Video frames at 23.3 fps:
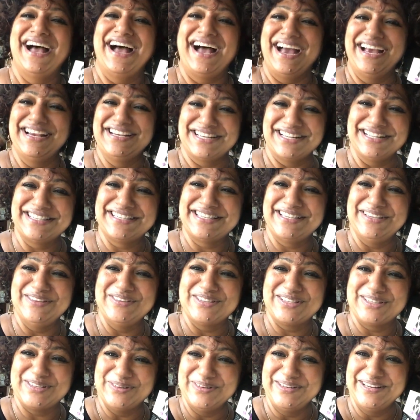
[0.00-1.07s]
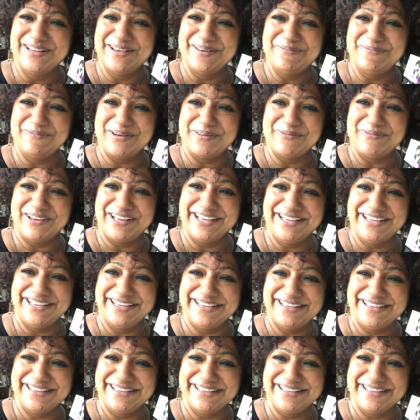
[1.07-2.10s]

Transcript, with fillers: I shall see you soon. Bye-bye.